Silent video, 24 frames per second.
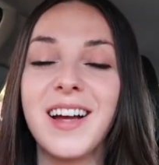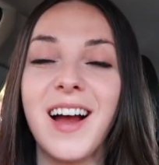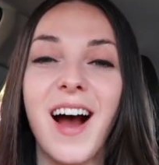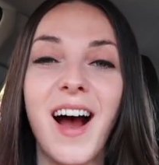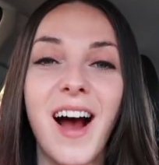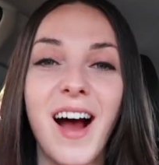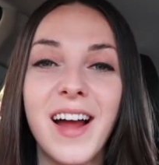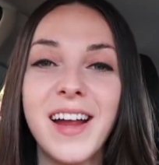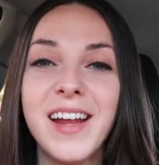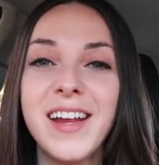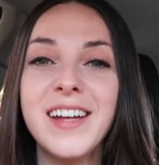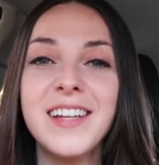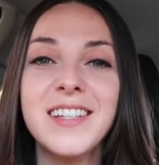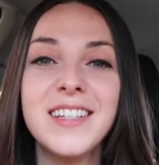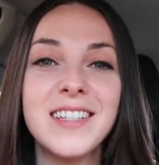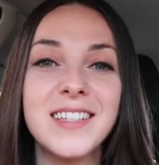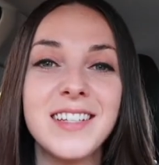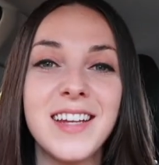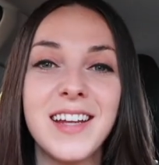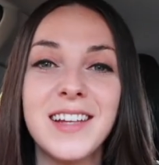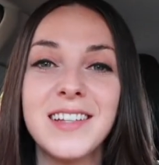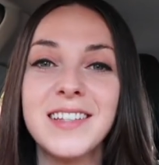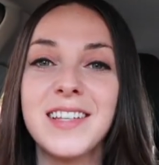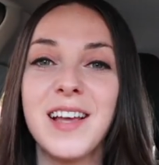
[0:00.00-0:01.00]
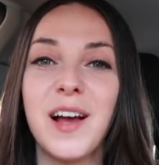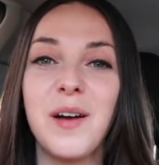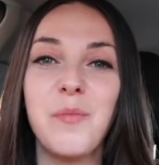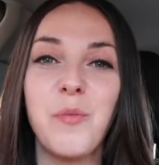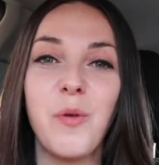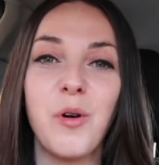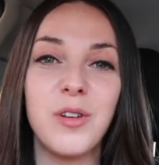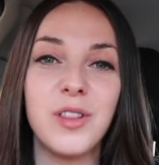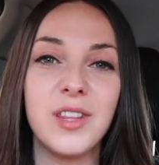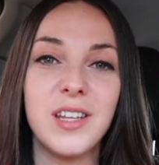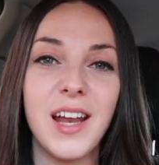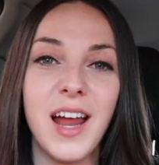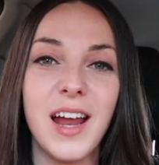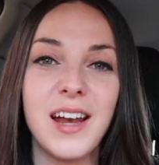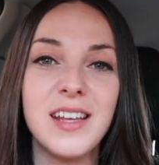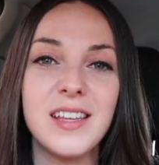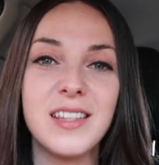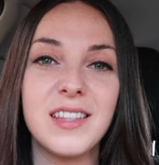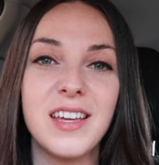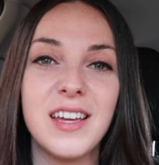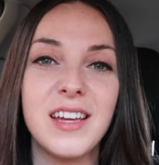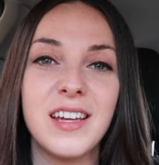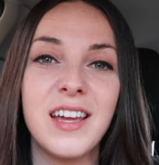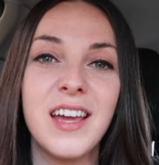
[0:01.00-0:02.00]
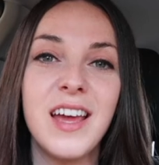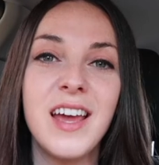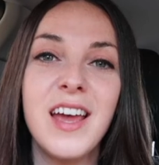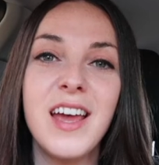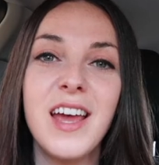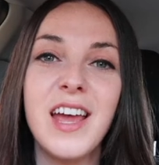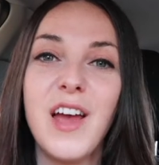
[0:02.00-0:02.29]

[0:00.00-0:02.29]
cayenne stands out more than anything.